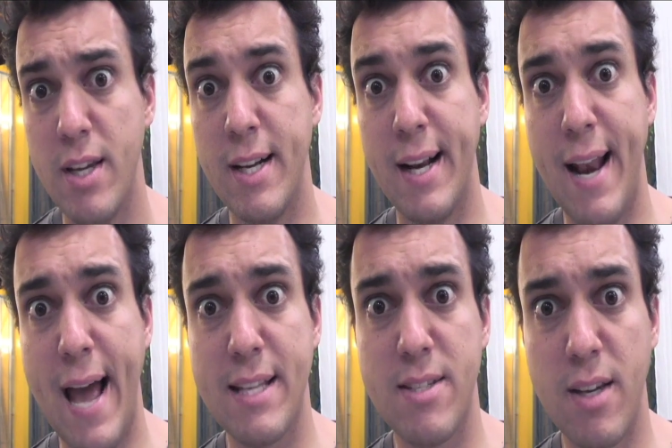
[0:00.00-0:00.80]
in
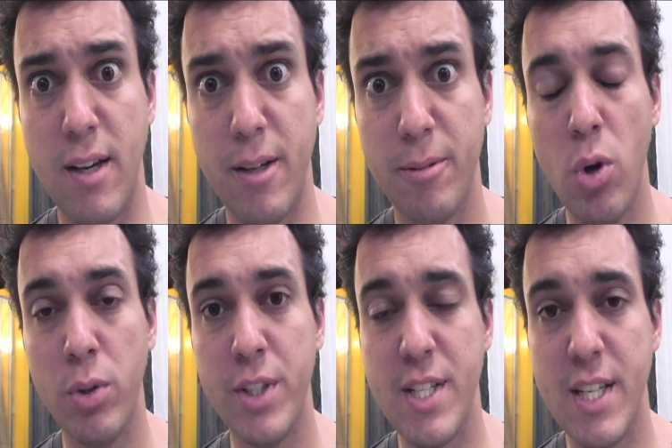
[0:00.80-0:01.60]
Alaska,
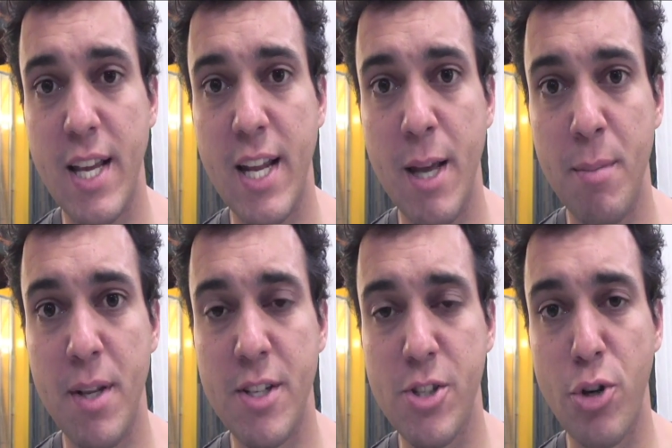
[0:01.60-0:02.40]
only to get him
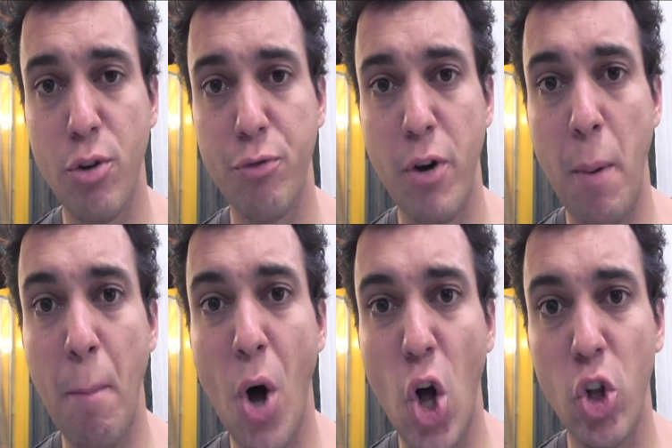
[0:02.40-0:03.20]
and his girlfriend
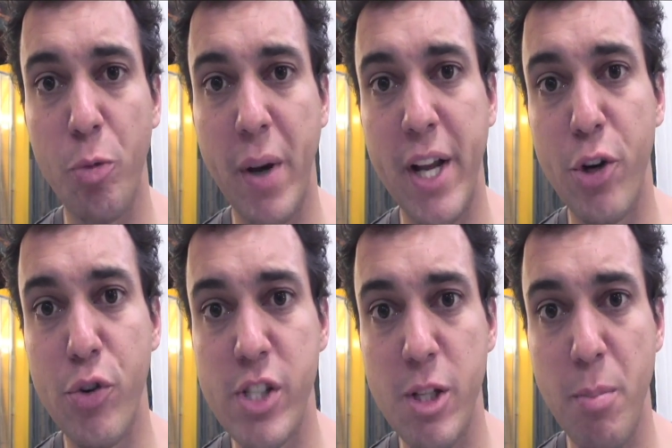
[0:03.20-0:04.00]
mauled by a
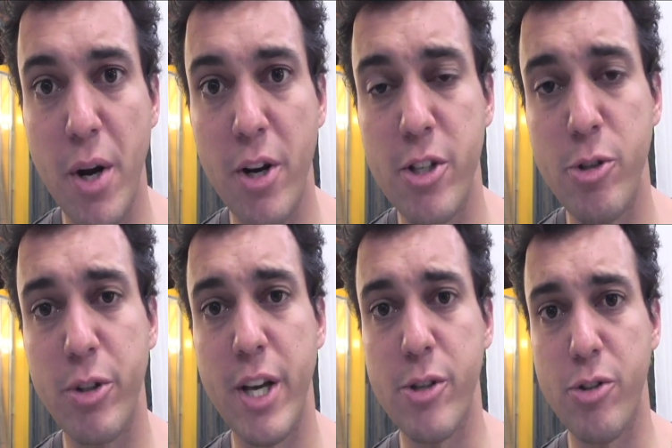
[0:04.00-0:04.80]
grizzly bear in
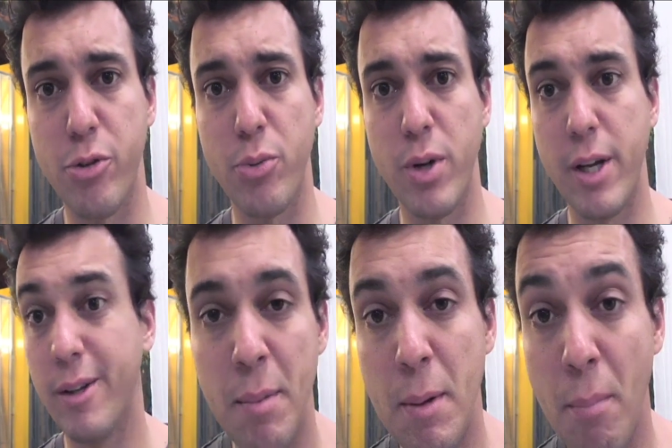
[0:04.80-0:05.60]
2003.
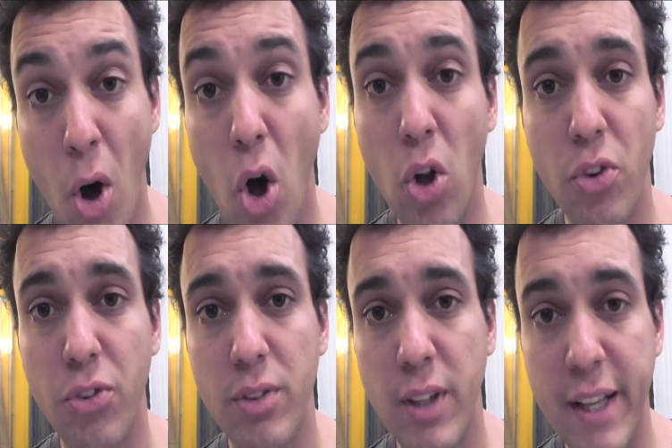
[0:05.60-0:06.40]
I mean mauled,
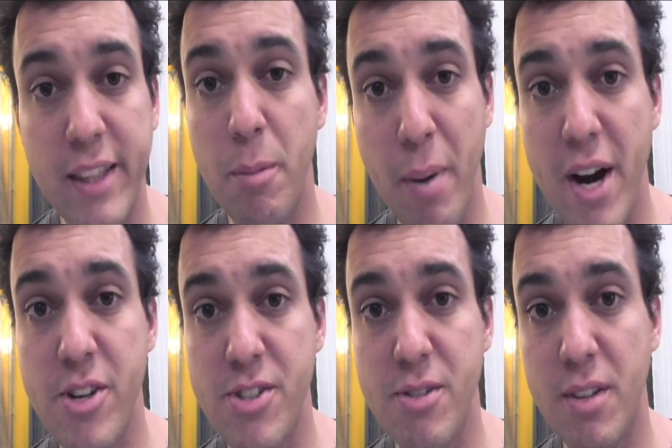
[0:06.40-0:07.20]
like the
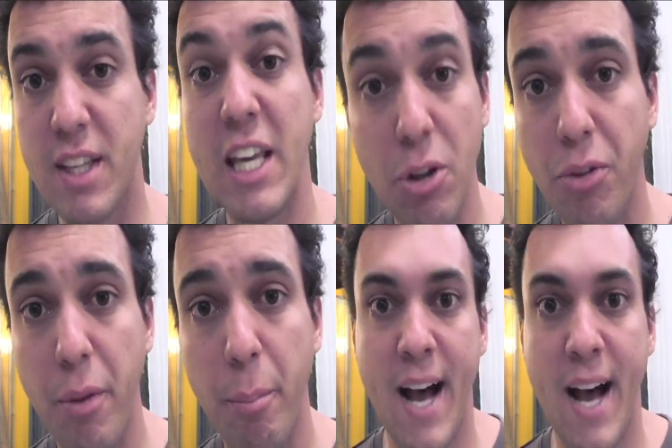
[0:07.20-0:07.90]
bears killed them.